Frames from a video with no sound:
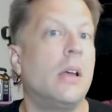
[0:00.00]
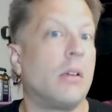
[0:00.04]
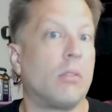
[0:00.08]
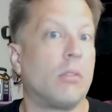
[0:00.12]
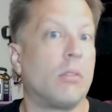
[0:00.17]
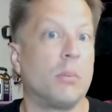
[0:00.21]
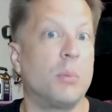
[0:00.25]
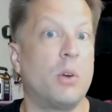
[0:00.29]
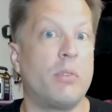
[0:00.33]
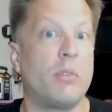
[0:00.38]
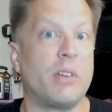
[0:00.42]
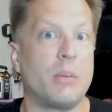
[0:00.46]

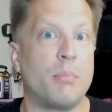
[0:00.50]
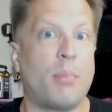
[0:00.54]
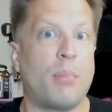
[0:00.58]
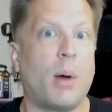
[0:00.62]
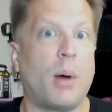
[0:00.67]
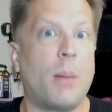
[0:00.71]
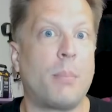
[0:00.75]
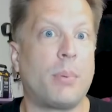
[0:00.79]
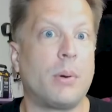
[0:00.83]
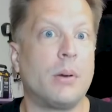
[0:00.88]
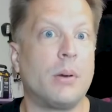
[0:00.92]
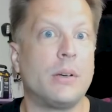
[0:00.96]
Removing
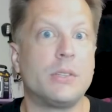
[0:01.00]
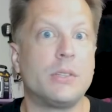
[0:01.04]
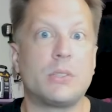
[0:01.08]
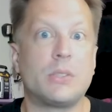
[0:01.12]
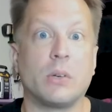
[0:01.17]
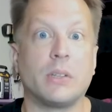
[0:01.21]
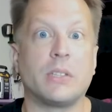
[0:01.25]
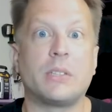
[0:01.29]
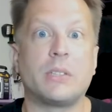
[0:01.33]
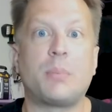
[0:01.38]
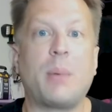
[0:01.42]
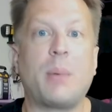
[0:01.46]
bumpers
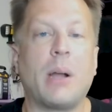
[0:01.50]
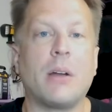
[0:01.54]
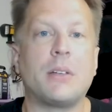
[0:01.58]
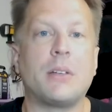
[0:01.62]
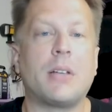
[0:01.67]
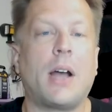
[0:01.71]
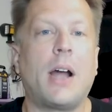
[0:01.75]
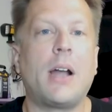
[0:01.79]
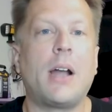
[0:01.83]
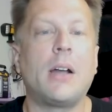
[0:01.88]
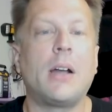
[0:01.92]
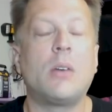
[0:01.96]
or the spare
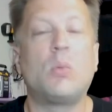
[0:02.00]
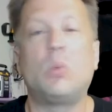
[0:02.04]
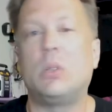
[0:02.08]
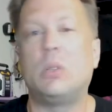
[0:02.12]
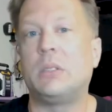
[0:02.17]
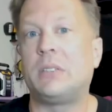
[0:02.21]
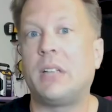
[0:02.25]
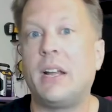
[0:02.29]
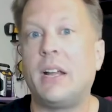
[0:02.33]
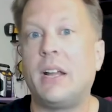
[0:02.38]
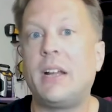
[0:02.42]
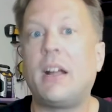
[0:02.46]
tire will
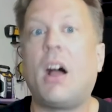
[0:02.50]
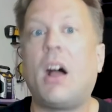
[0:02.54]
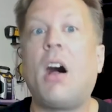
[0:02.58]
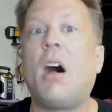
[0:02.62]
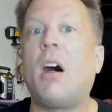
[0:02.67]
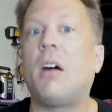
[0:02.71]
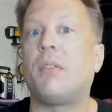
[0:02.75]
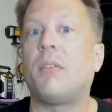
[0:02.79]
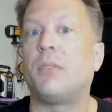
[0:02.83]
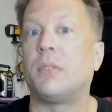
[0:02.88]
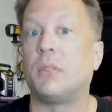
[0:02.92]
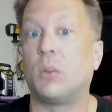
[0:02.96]
take
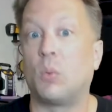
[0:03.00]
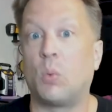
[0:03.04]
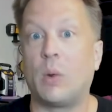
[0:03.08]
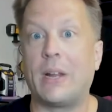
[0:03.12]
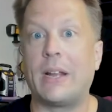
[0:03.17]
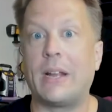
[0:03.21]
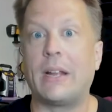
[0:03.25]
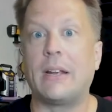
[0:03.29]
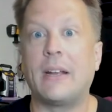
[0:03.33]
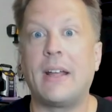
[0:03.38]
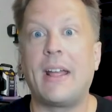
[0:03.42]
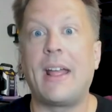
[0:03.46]
off the
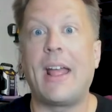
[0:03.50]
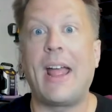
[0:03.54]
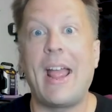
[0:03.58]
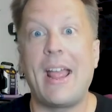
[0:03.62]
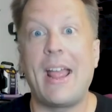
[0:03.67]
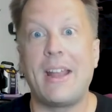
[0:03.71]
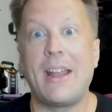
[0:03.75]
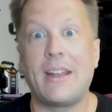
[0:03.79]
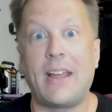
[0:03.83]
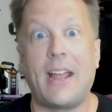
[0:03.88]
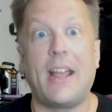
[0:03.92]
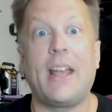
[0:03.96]
weight
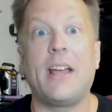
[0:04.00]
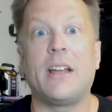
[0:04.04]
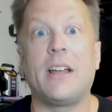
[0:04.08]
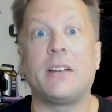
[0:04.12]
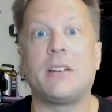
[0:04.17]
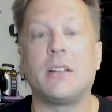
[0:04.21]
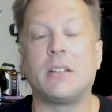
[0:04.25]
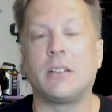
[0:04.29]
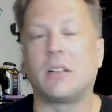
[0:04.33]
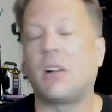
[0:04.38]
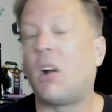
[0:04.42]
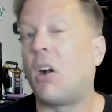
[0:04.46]
and add
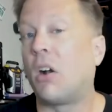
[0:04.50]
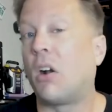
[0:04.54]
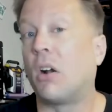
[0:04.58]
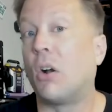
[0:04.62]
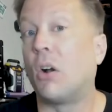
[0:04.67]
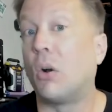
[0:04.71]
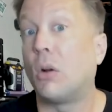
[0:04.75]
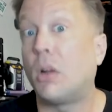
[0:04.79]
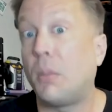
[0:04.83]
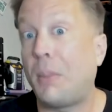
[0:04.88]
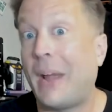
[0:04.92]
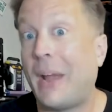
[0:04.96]
to the
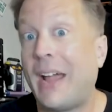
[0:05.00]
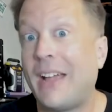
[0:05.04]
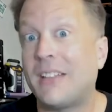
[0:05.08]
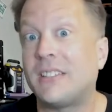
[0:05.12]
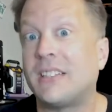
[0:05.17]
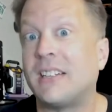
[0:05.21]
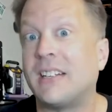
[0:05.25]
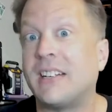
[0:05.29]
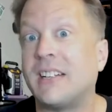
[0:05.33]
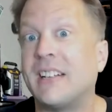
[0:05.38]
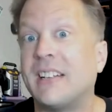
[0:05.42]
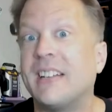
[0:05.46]
cargo
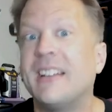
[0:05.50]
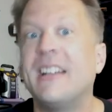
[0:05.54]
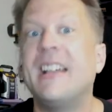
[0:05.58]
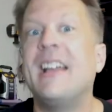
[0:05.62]
capacity.